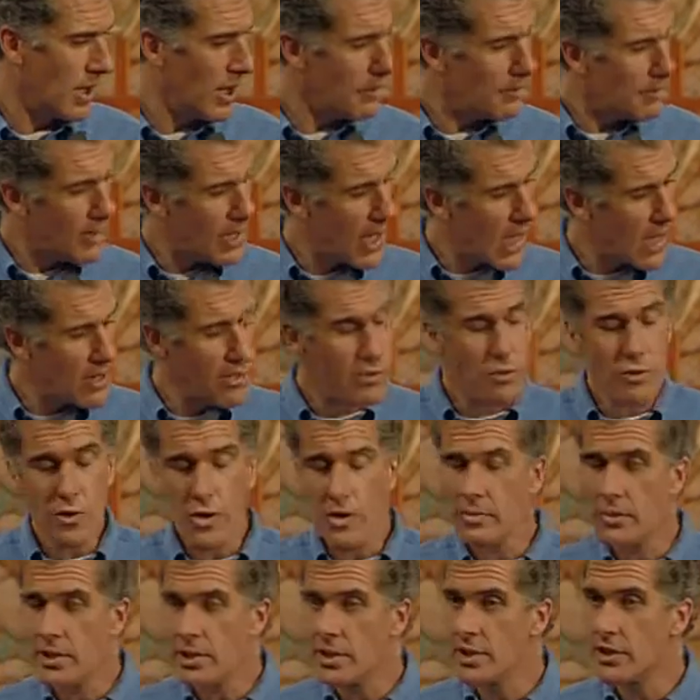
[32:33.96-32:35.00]
and began a
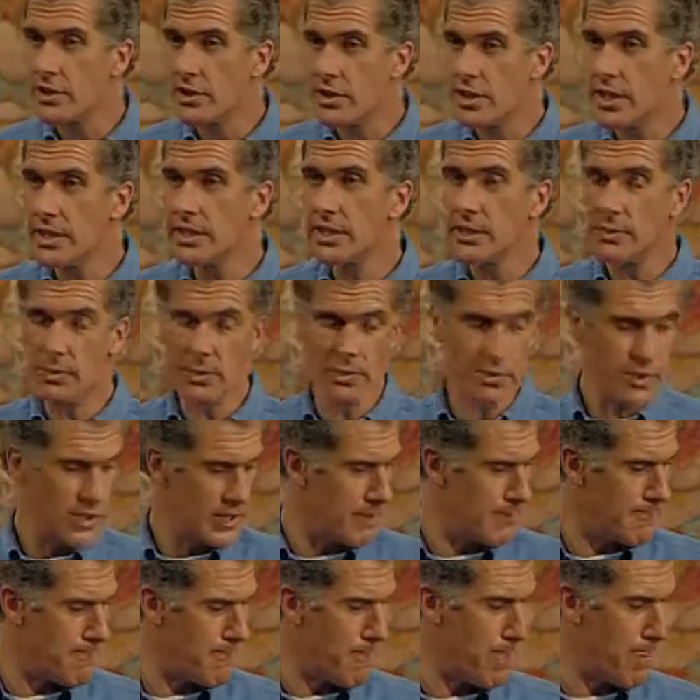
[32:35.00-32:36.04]
rumor that Jesus was
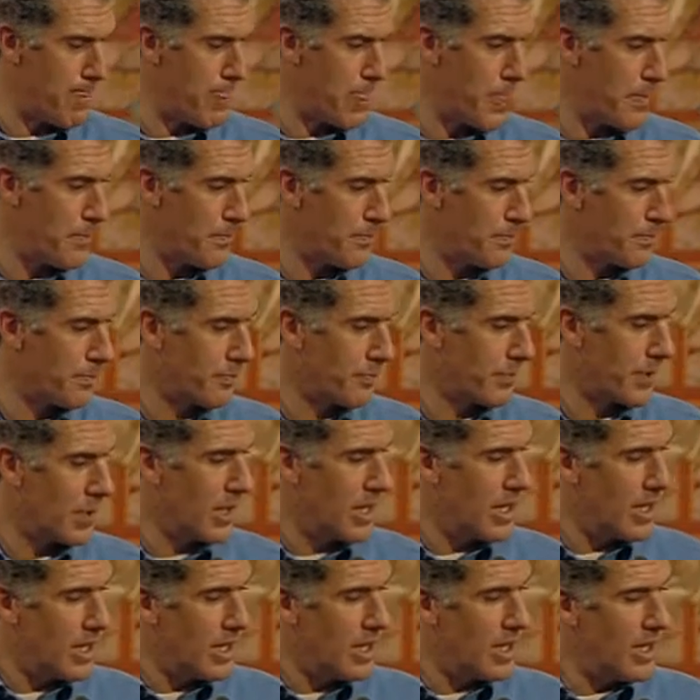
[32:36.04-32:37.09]
risen.
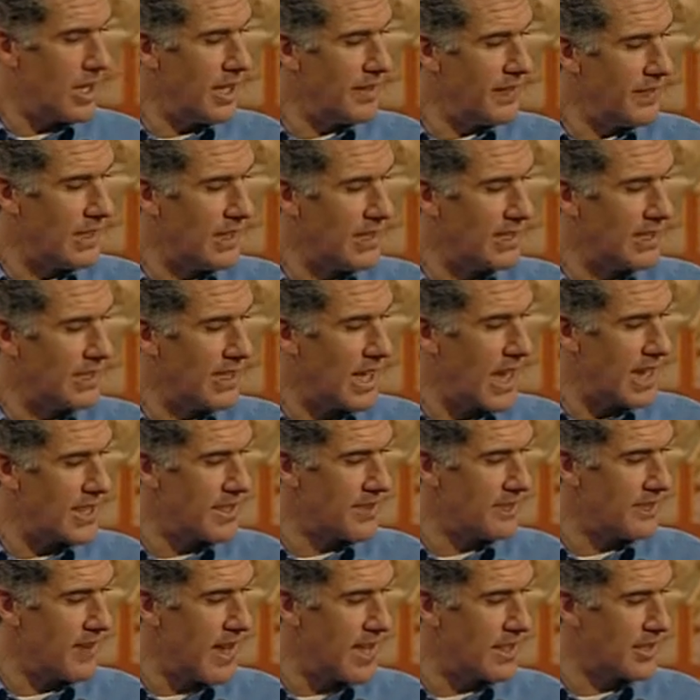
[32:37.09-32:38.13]
Leaving aside
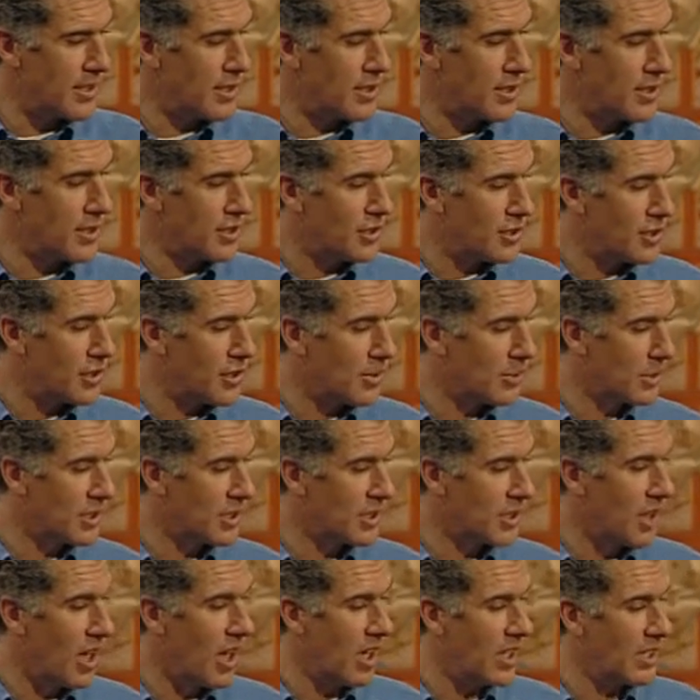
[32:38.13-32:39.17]
the fact that the tomb
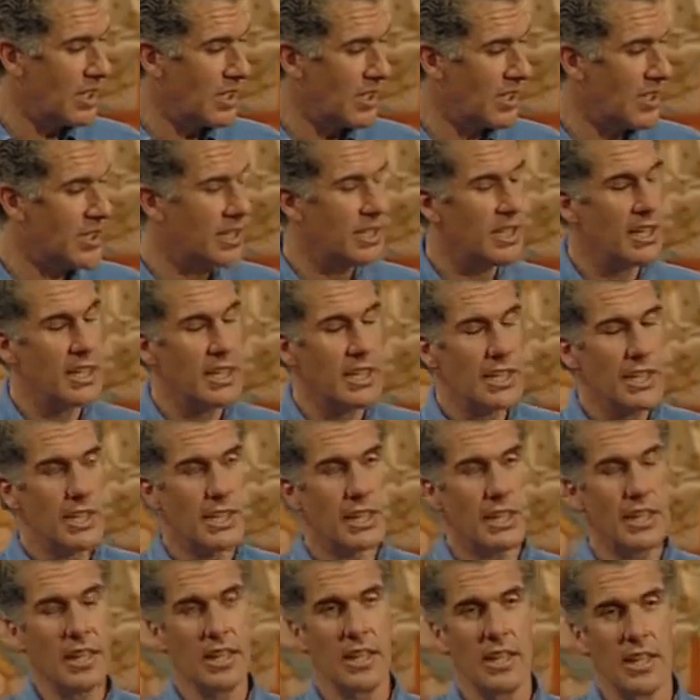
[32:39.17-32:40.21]
was guarded,
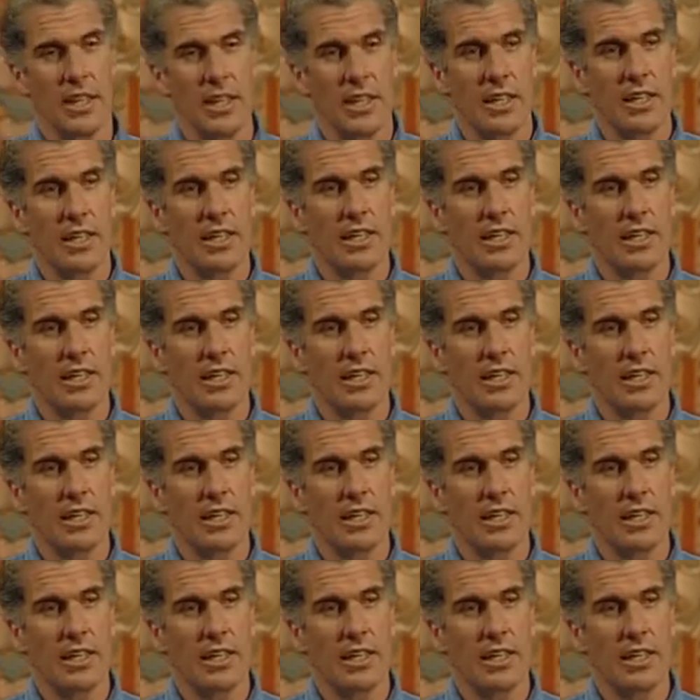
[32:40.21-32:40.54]
the